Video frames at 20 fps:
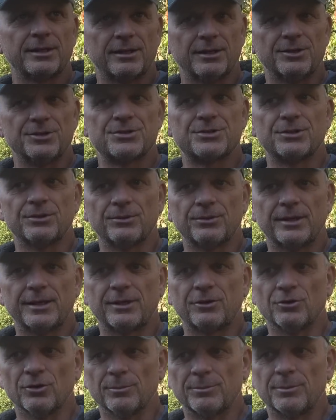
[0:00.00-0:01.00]
it into a
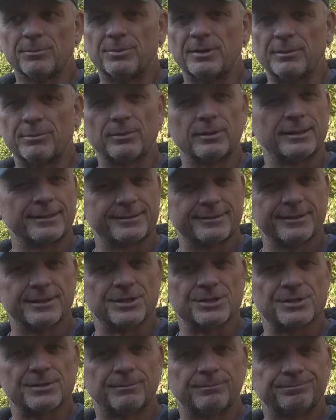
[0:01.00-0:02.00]
group of people like
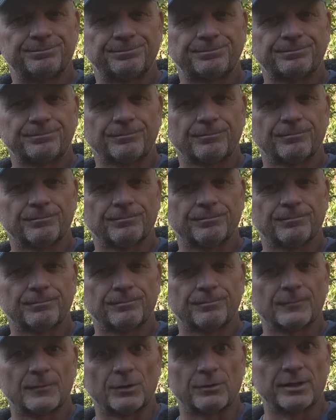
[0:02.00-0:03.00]
this.
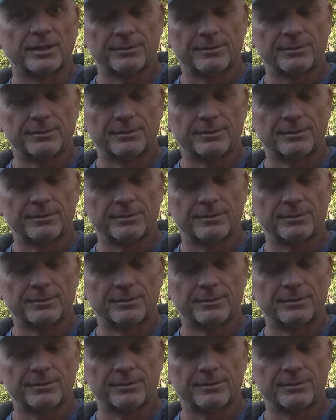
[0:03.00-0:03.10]
All